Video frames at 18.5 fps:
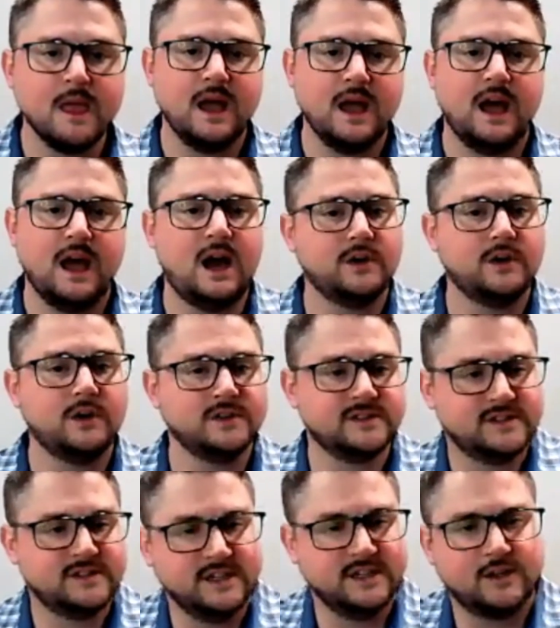How
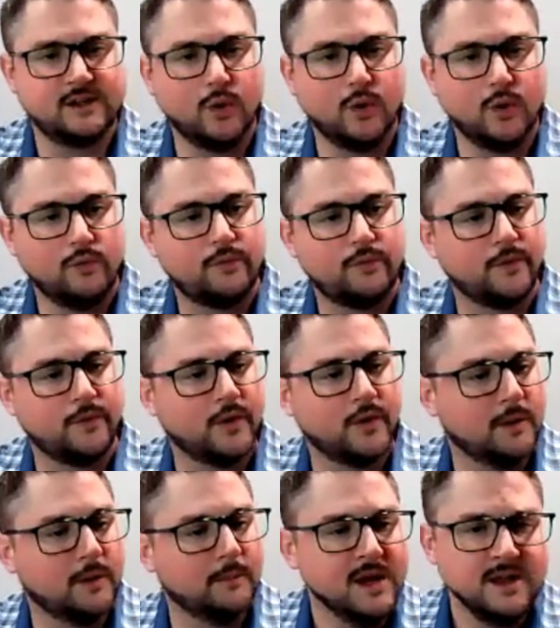does it go
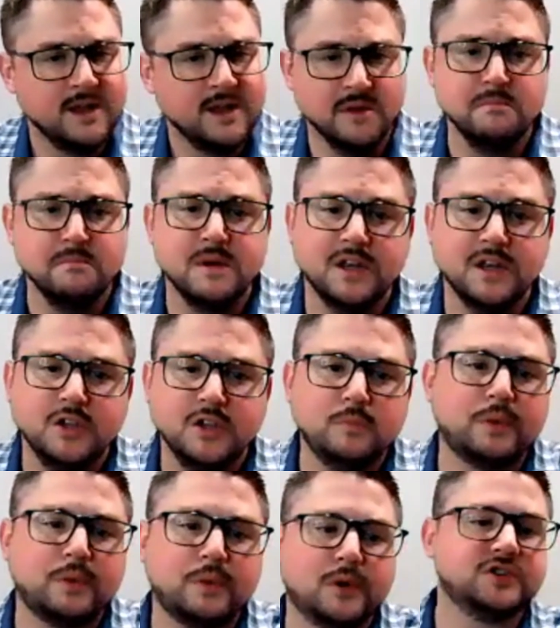from the minute
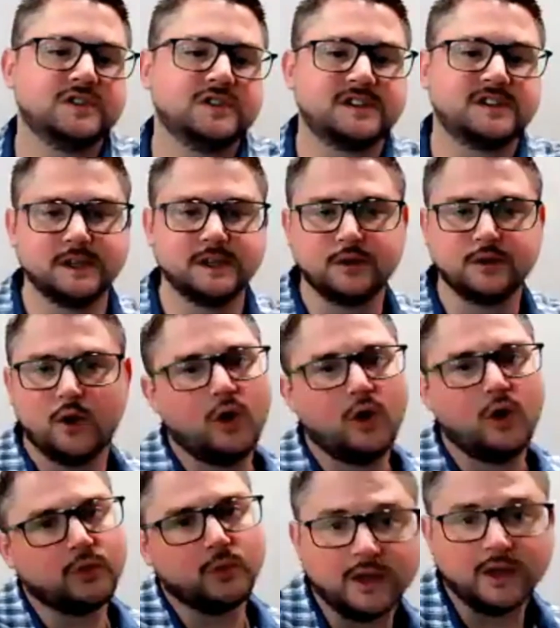you purchase it
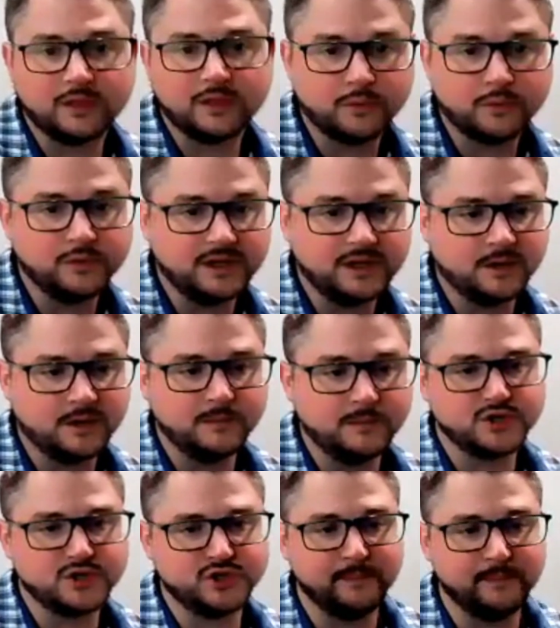all the way through
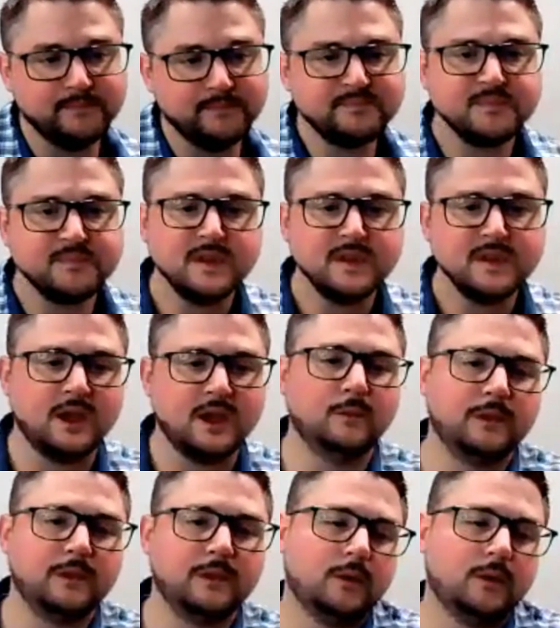decommission?
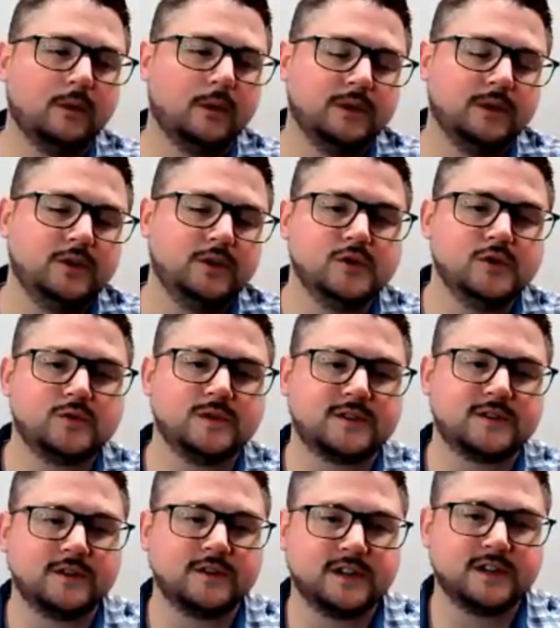And then what we do is
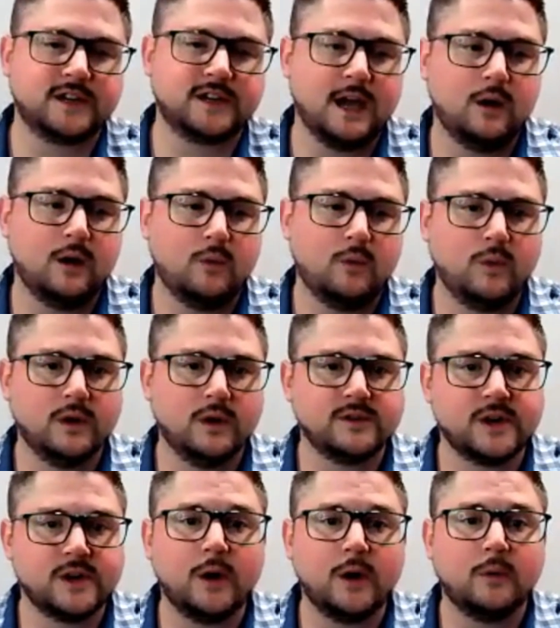we start to count
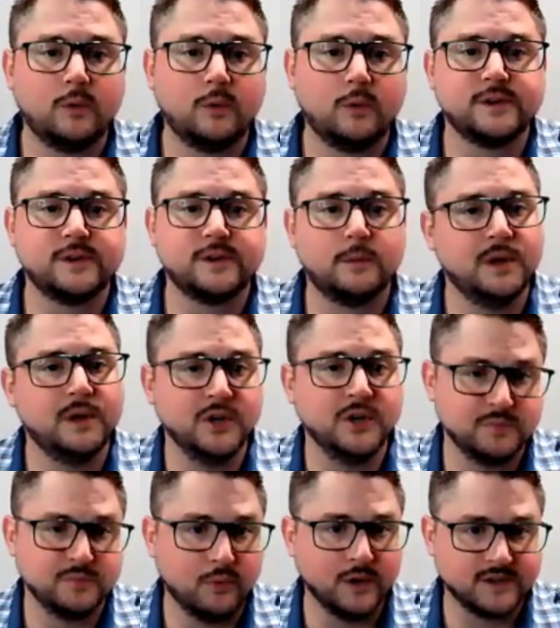where's our
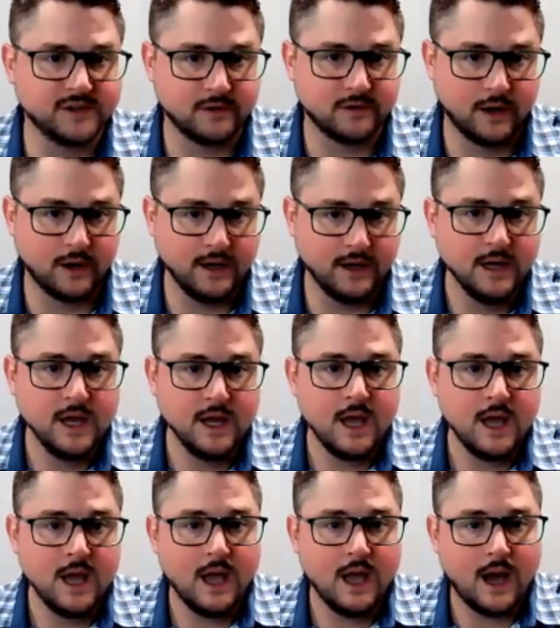pinch points, right?
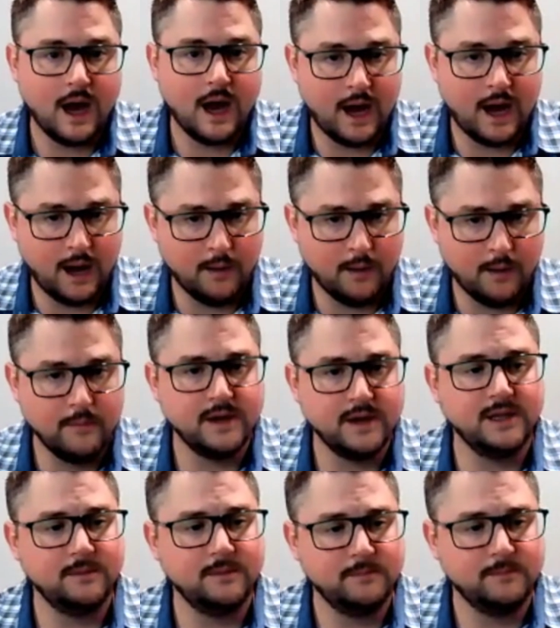How
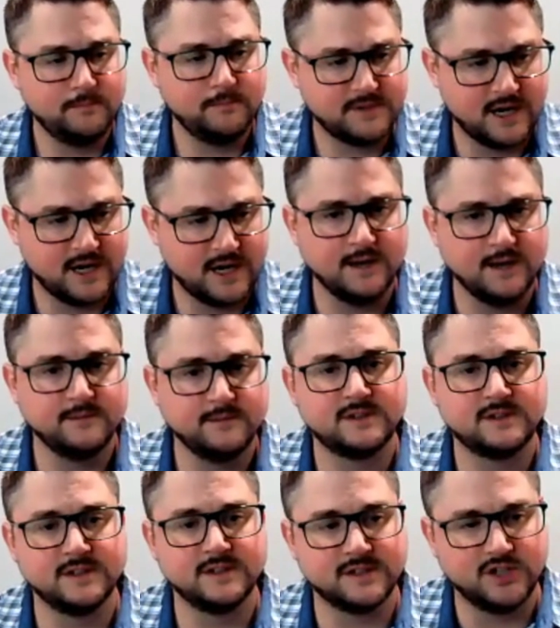many
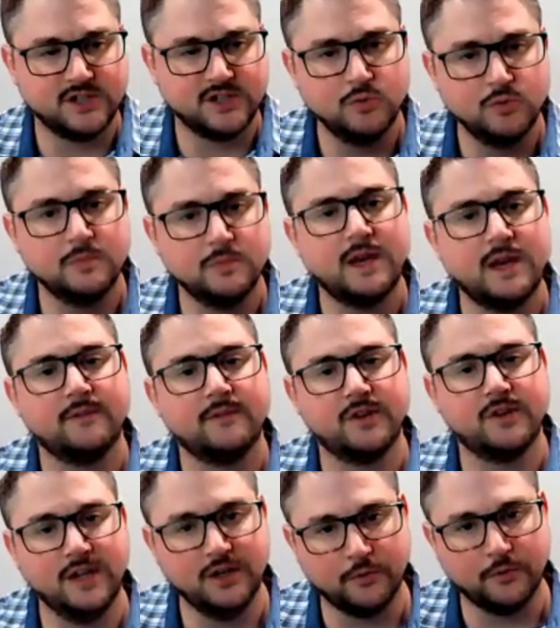times does a human
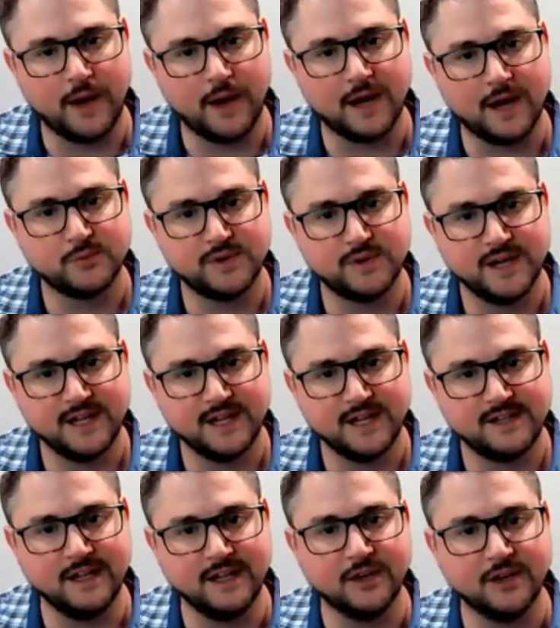have to interact with
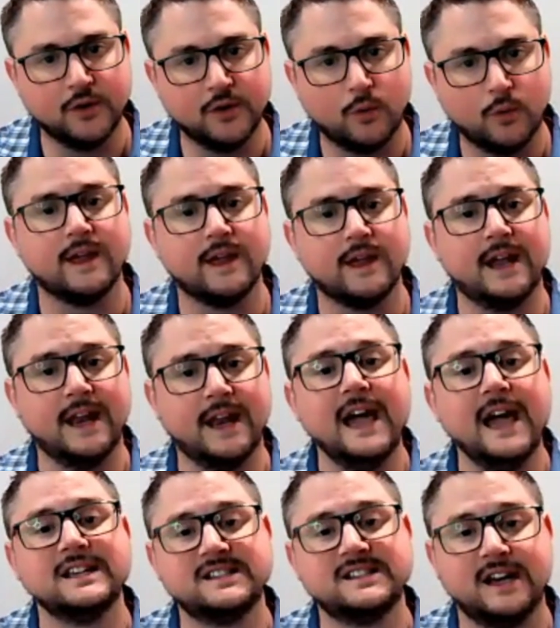that data or that
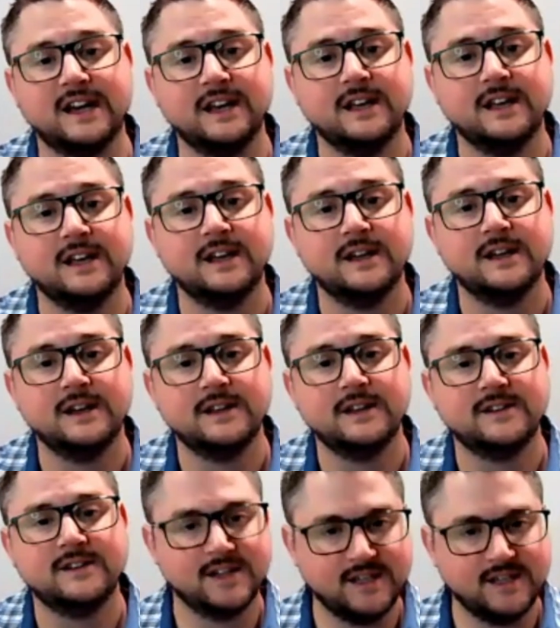asset
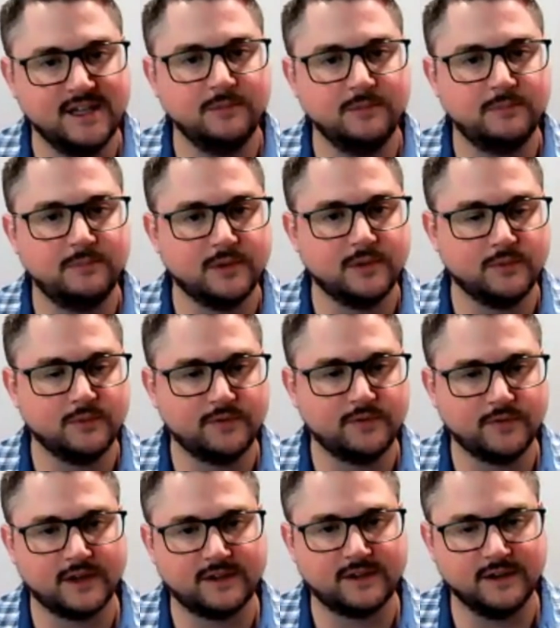to keep it
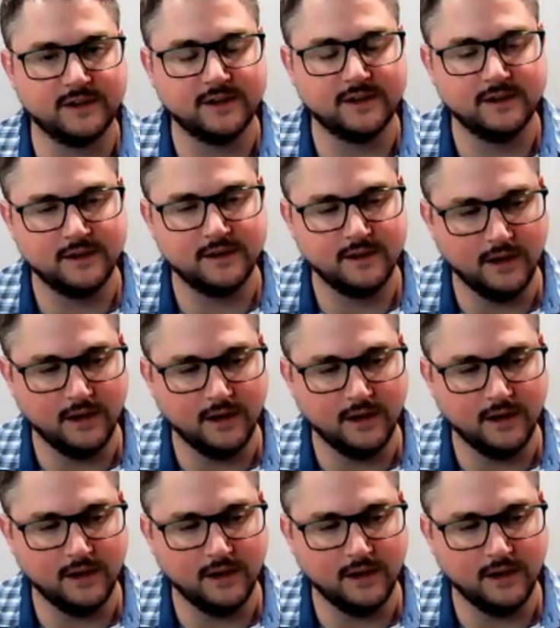reflected